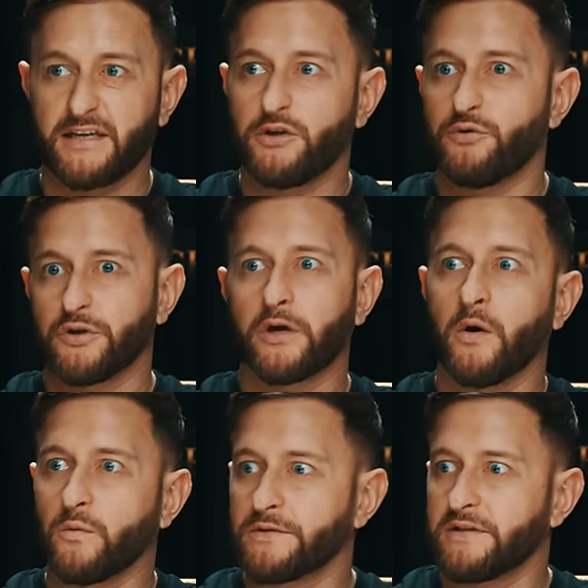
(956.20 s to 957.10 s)
you're using
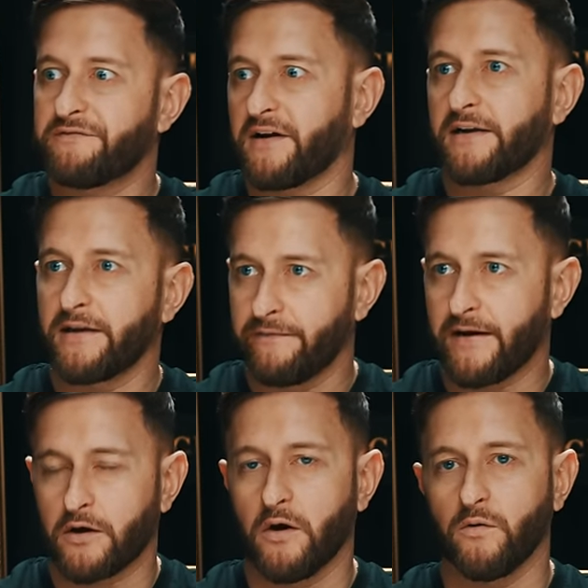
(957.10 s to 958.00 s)
cones and they find it in
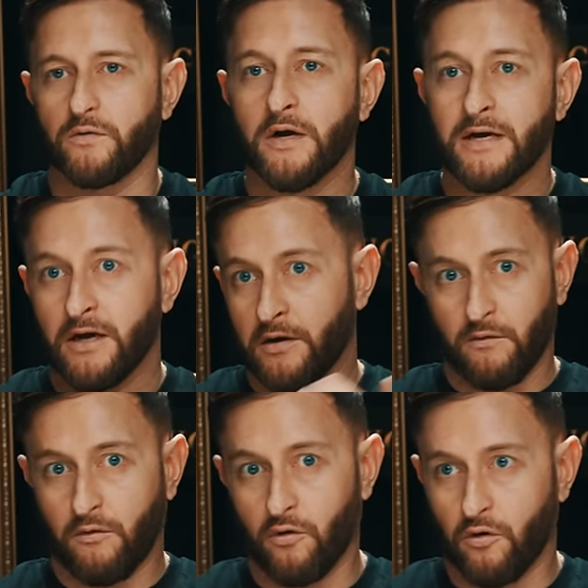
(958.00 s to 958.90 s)
that cone.
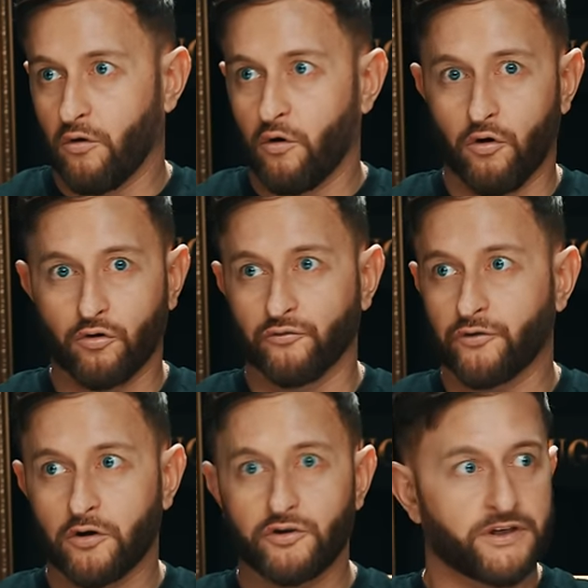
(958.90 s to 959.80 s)
Or gun
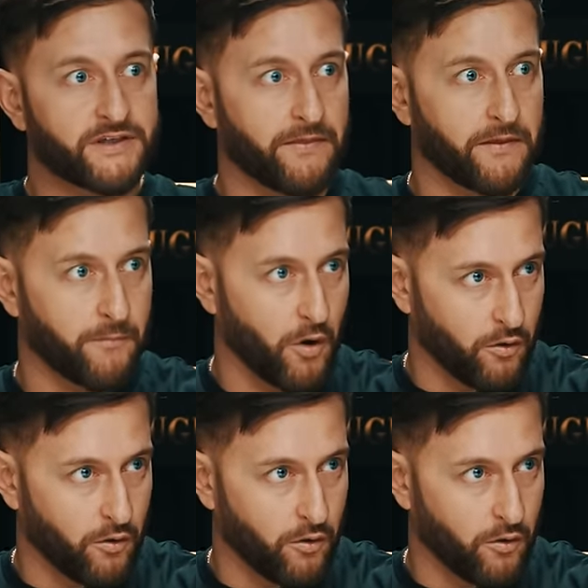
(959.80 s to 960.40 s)
dogs, you send them